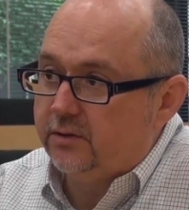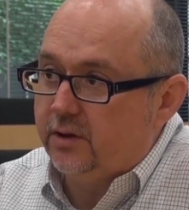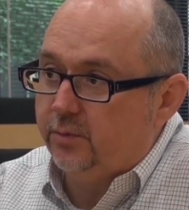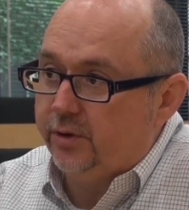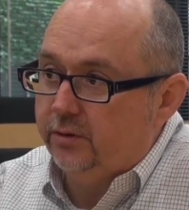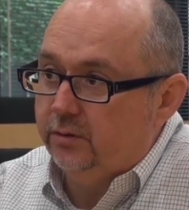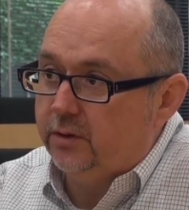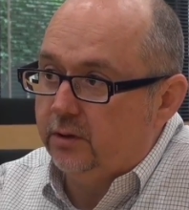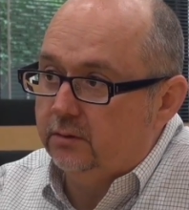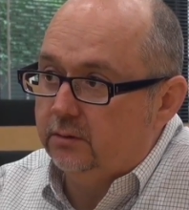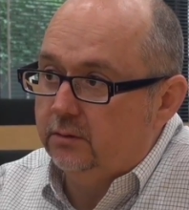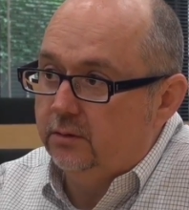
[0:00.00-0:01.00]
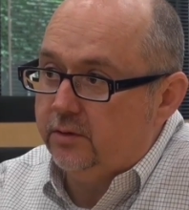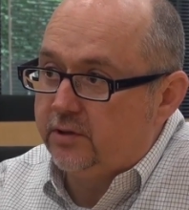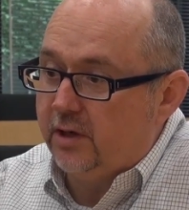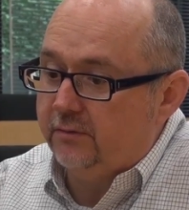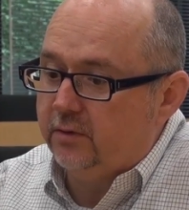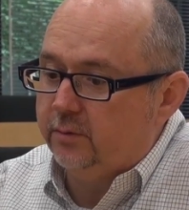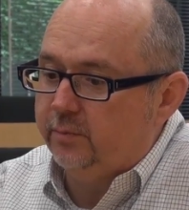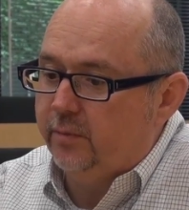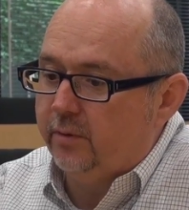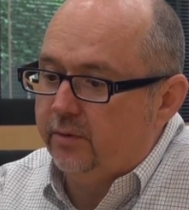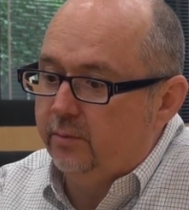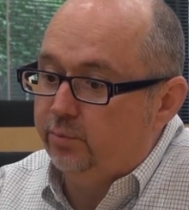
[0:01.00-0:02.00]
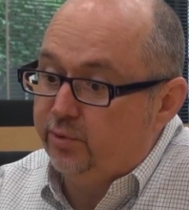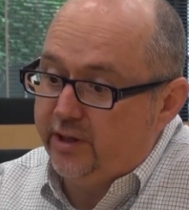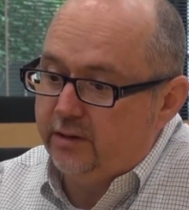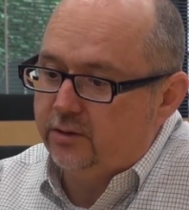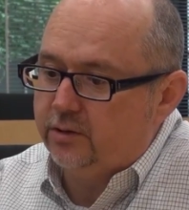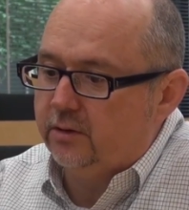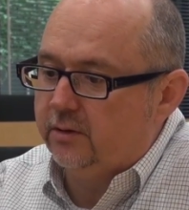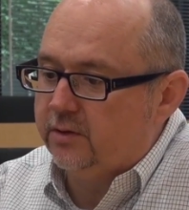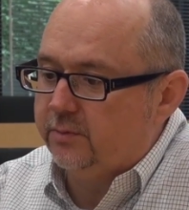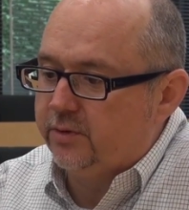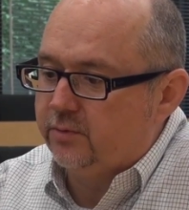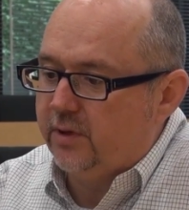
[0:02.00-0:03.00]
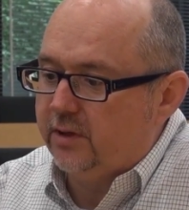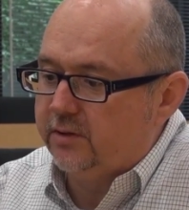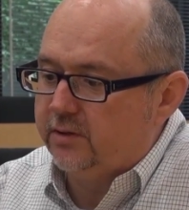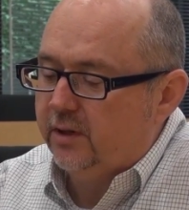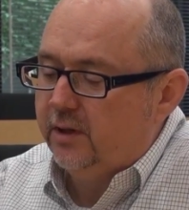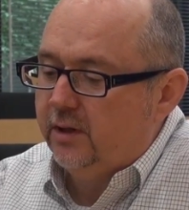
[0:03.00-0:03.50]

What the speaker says: someone who is comfortable both in print journalism as well as